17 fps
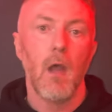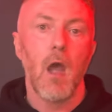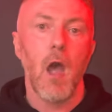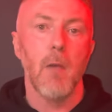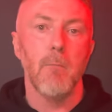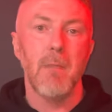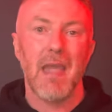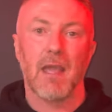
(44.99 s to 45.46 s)

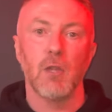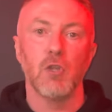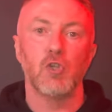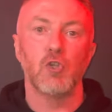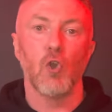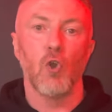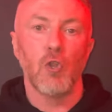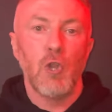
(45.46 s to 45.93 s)
and making
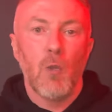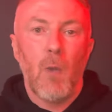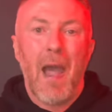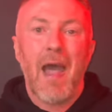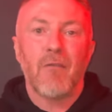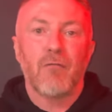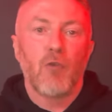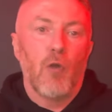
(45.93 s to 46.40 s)
sure you
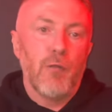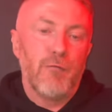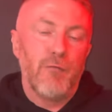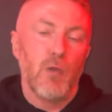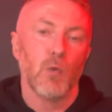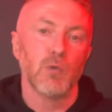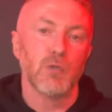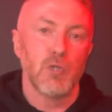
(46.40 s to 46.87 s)
have got the
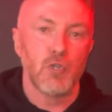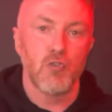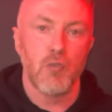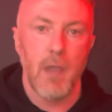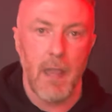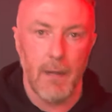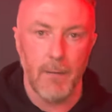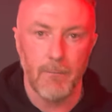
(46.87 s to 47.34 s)
fuel to
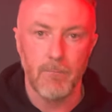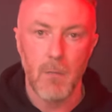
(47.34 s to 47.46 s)
train.